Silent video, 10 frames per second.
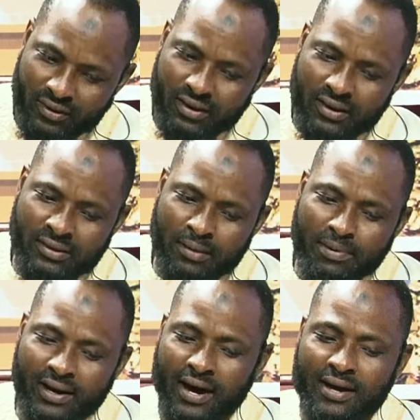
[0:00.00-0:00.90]

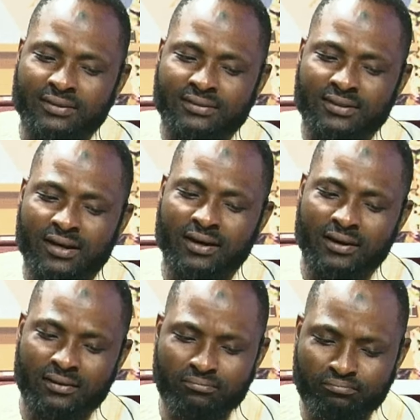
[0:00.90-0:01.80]
Yebeka is
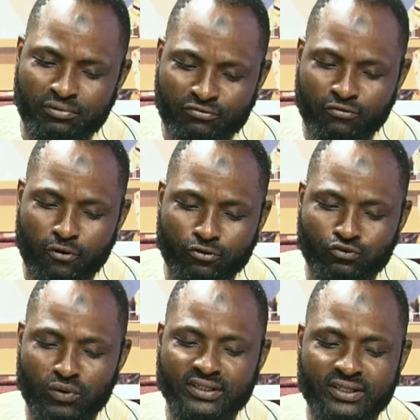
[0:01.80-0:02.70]
before
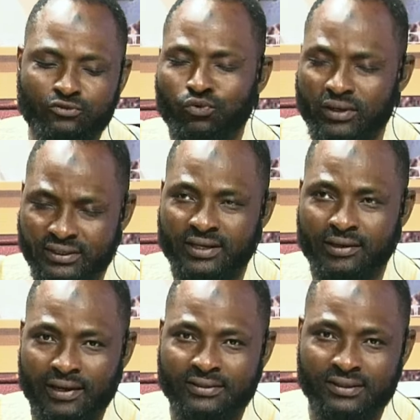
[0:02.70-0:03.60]
2020
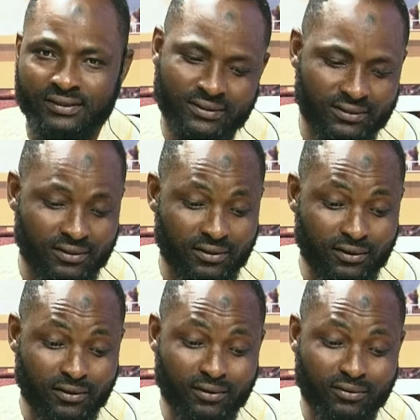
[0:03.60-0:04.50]
elections.
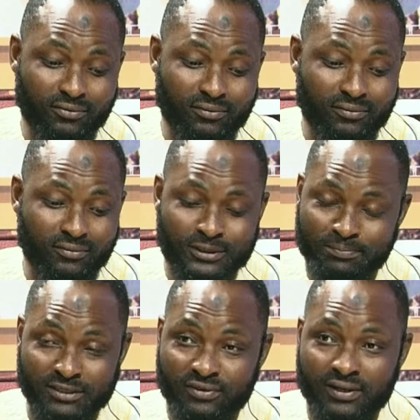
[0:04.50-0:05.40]

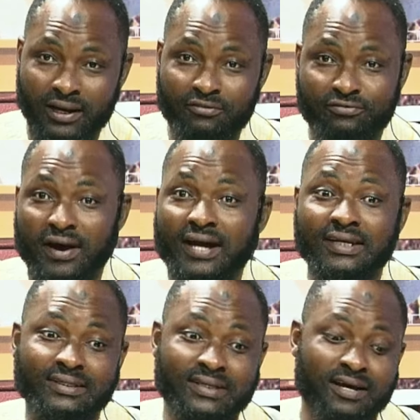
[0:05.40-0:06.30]
Specifically
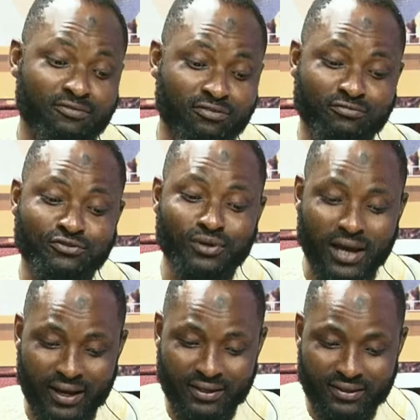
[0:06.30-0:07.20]
Friday 10th of
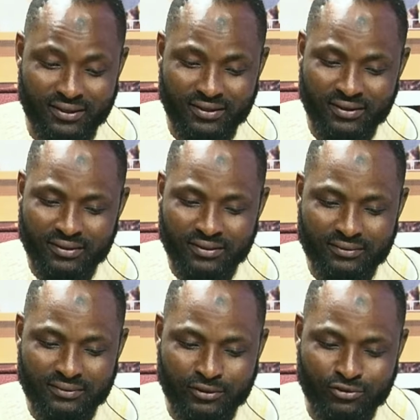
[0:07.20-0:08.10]
July.
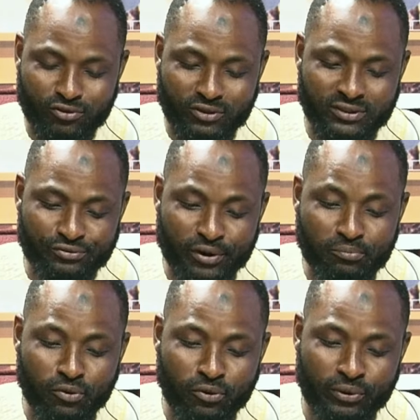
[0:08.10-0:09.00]
The source is
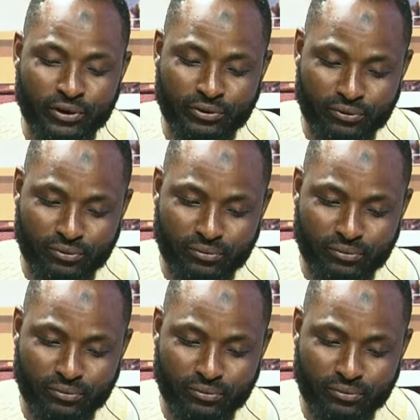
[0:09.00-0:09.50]
Rainbow Radio.